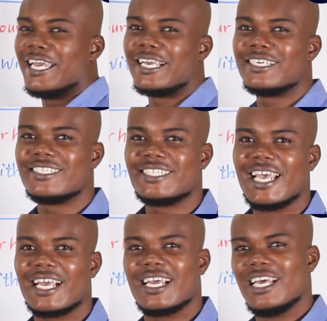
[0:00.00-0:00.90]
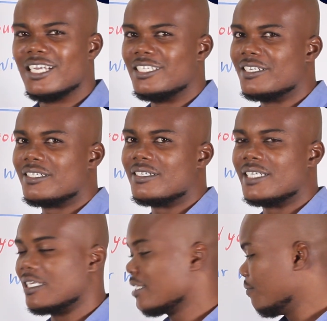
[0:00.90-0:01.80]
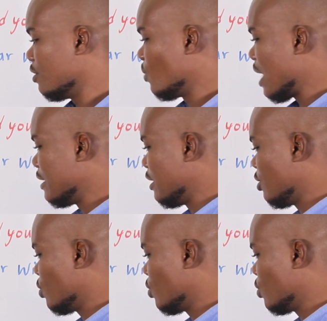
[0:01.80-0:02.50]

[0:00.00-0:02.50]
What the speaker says: Hang on a sec. Just a sec. Ça veut dire quasi